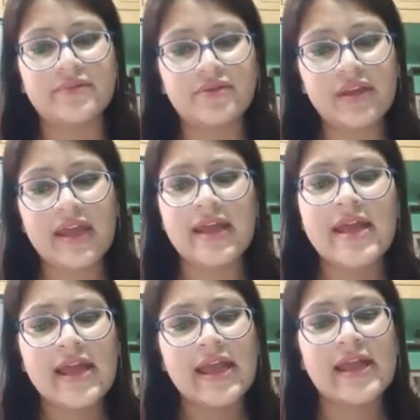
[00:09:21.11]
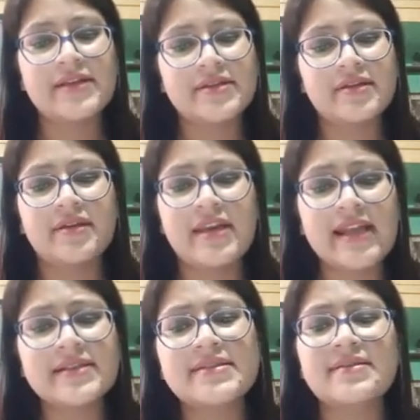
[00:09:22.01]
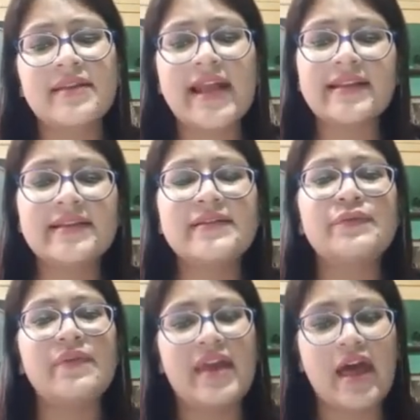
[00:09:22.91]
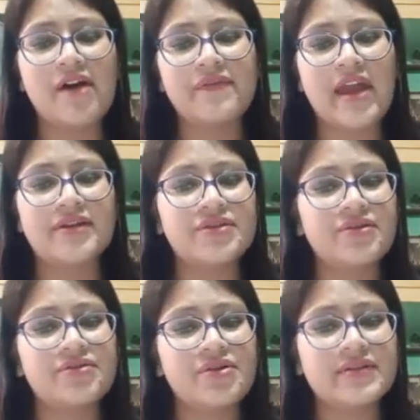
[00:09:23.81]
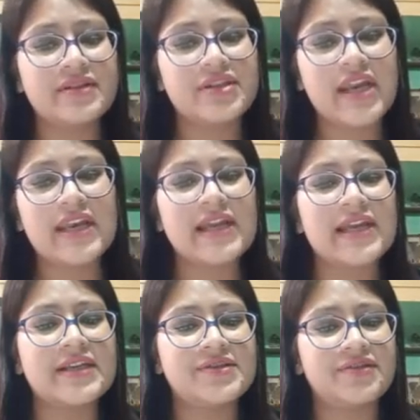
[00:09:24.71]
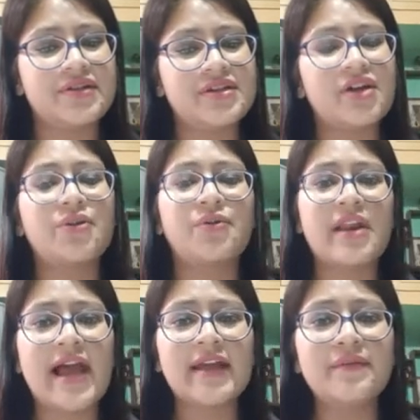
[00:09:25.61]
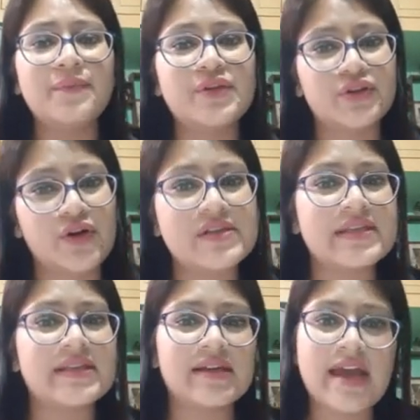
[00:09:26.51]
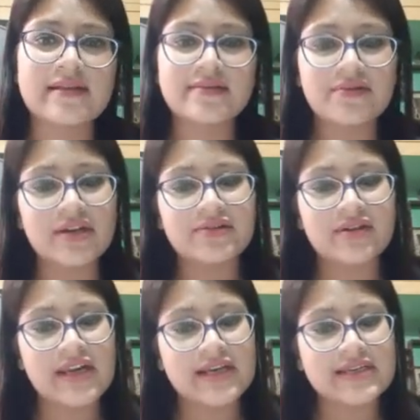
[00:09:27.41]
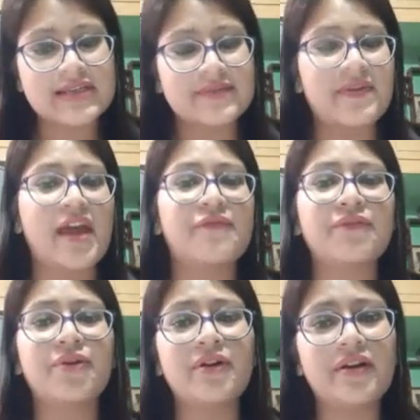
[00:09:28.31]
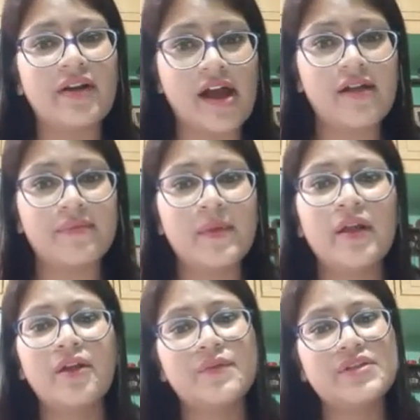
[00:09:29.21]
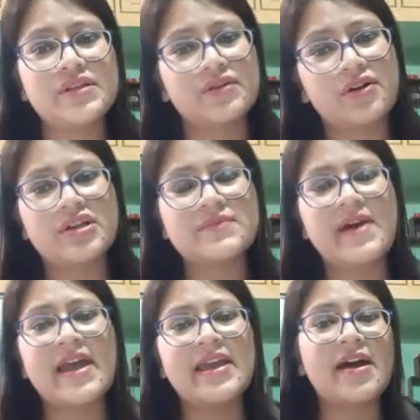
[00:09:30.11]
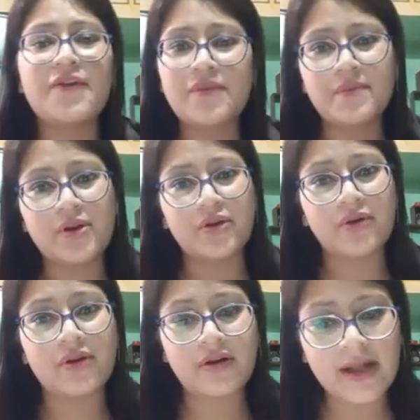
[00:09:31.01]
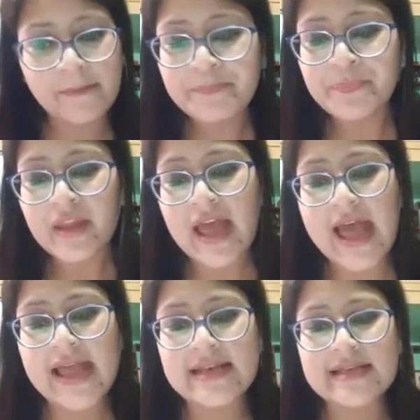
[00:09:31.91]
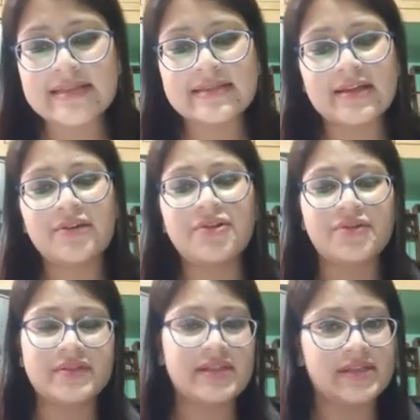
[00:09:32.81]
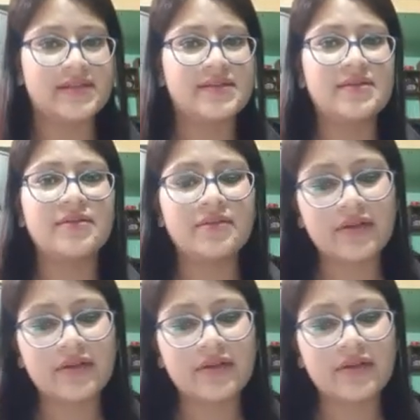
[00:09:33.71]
Okay, and next, like this, we have enterotoxigenic Escherichia coli, which causes a gastroenteritis. We have cholera, which is caused by Vibrio cholera, and listeriosis.